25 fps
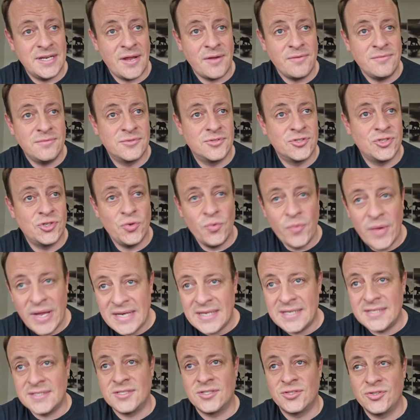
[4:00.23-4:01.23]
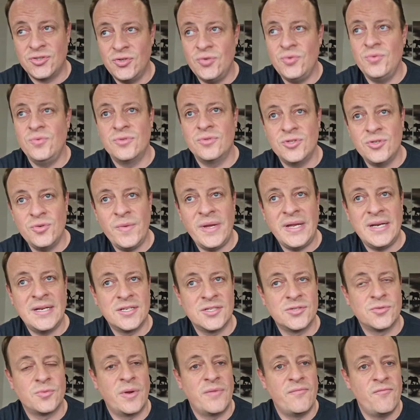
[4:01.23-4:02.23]
two headers
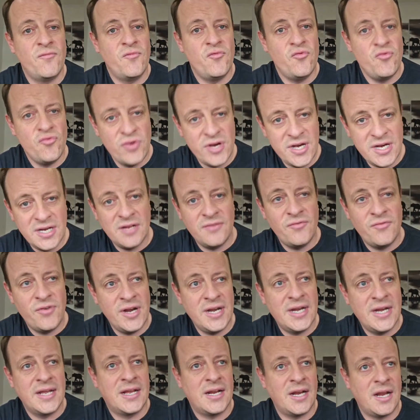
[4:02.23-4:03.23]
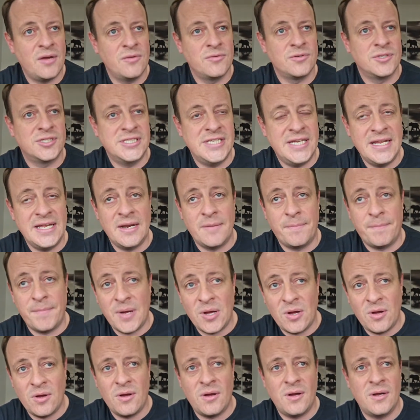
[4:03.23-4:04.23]
went really, really close. He hit the
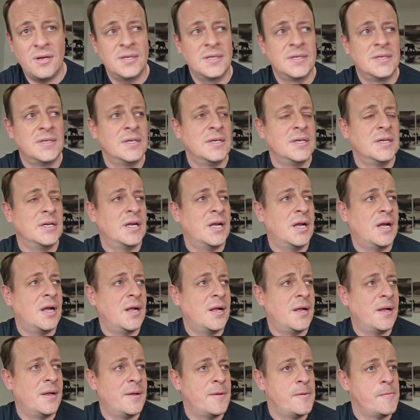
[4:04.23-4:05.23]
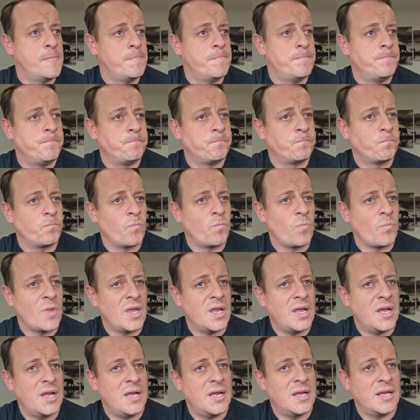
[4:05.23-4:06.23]
bar.
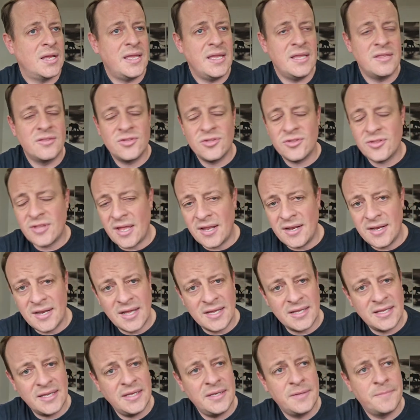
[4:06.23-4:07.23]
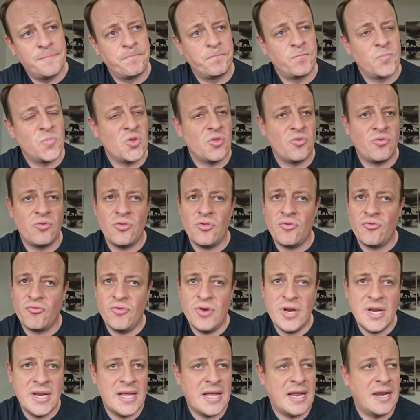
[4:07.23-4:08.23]
Again, just unlucky, just
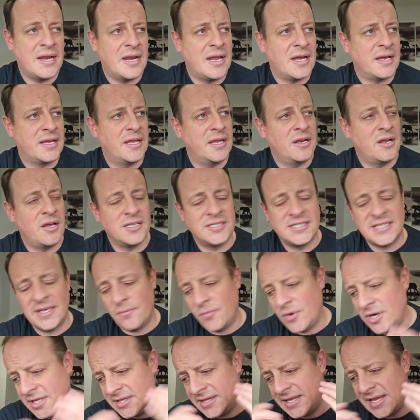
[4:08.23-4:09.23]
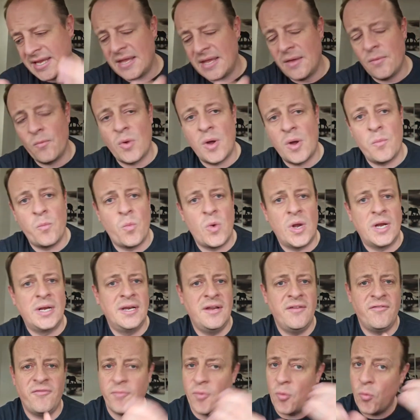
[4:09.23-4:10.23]
really unlucky. And like I said, when it did get 1-1,
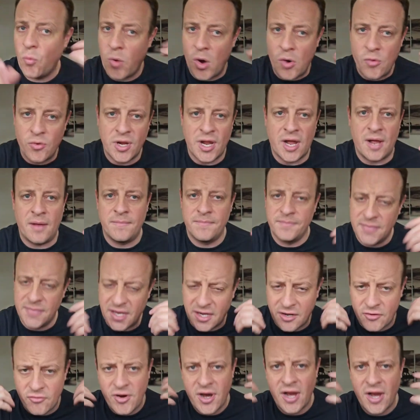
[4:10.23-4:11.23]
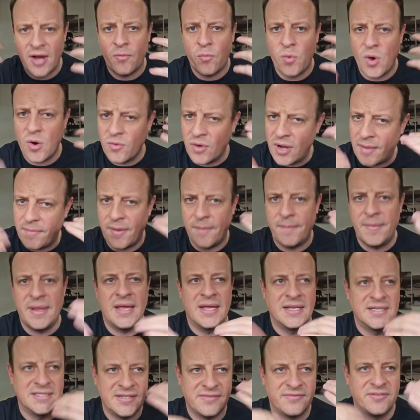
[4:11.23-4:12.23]
Liverpool woke up. The crowd woke up a bit,
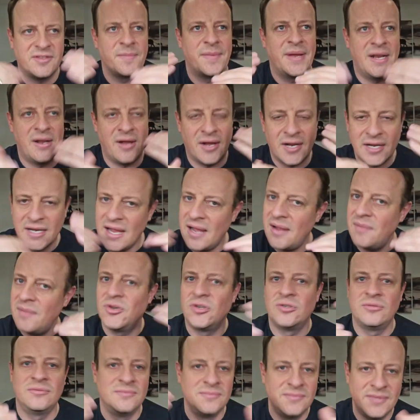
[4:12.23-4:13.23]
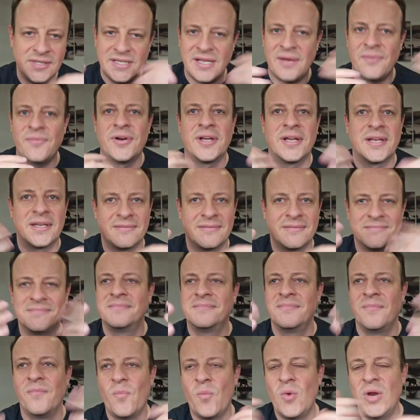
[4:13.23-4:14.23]
as if to be like, "Come on, we don't want to
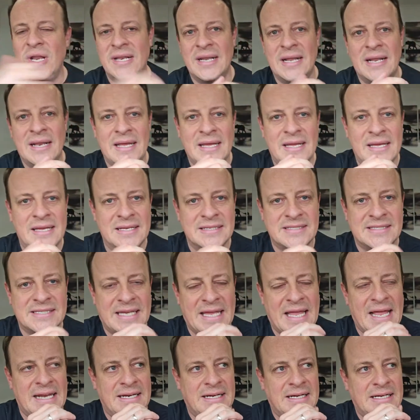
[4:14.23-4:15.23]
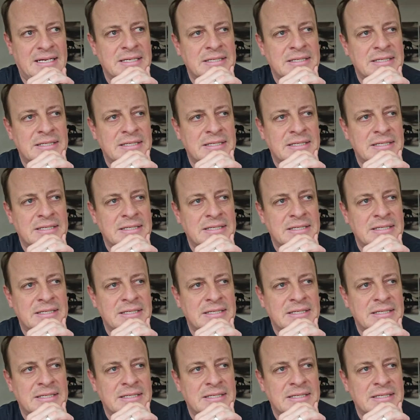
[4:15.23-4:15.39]
win the league as a canter."